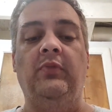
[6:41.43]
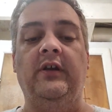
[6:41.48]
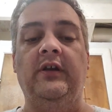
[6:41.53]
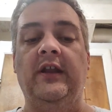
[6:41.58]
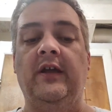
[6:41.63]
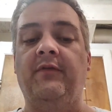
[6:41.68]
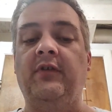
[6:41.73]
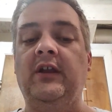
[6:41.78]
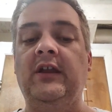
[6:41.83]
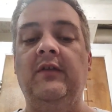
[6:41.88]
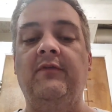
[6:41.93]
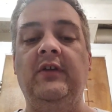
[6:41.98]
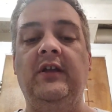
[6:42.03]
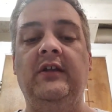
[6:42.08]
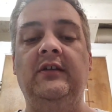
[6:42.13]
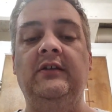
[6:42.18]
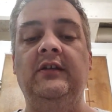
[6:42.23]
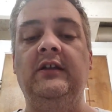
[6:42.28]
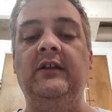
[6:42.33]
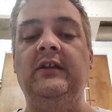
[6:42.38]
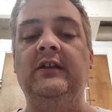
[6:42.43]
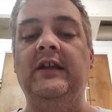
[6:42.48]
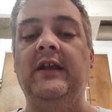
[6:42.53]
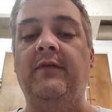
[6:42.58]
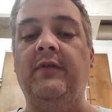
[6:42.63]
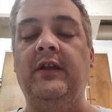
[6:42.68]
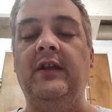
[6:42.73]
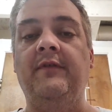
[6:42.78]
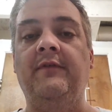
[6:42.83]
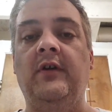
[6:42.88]
But never give in,
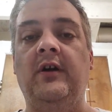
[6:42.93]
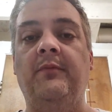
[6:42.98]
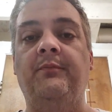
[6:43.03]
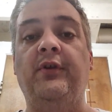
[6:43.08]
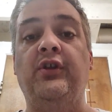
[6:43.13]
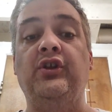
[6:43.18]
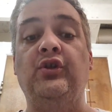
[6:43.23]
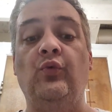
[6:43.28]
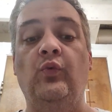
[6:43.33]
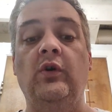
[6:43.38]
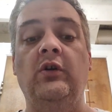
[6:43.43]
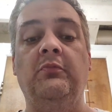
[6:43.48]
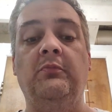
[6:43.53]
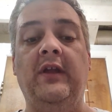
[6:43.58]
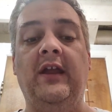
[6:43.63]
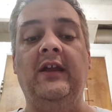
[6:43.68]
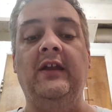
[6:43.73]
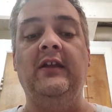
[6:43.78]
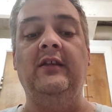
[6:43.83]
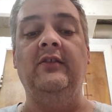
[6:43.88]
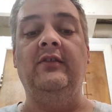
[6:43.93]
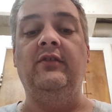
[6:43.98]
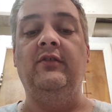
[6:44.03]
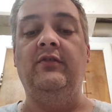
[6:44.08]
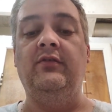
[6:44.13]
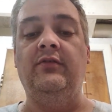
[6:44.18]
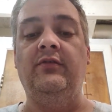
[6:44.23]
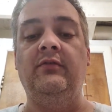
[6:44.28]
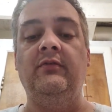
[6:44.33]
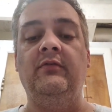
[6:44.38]
never give up. You will make it
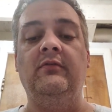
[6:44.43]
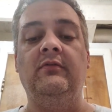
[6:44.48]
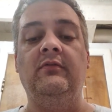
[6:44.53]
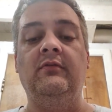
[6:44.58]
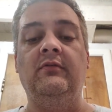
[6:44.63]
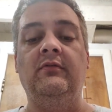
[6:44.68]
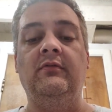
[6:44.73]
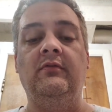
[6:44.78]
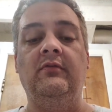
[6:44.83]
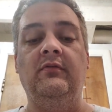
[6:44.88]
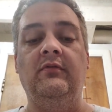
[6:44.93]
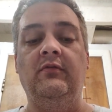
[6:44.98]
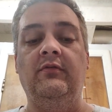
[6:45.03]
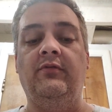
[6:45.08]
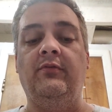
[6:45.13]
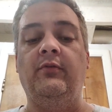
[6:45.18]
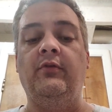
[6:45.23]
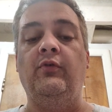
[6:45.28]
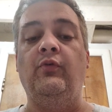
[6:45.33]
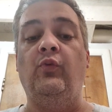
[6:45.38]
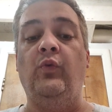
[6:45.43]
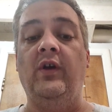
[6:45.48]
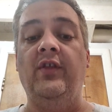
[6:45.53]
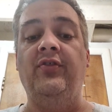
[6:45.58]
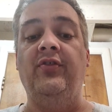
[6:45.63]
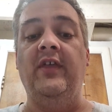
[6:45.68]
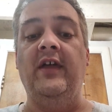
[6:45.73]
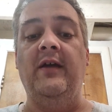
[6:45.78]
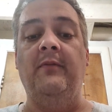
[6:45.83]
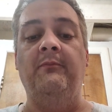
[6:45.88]
through
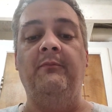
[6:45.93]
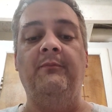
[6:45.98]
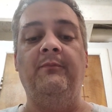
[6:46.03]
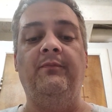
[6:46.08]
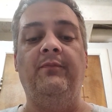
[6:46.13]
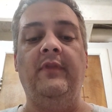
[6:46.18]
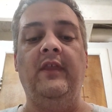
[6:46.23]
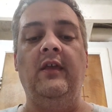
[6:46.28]
with them.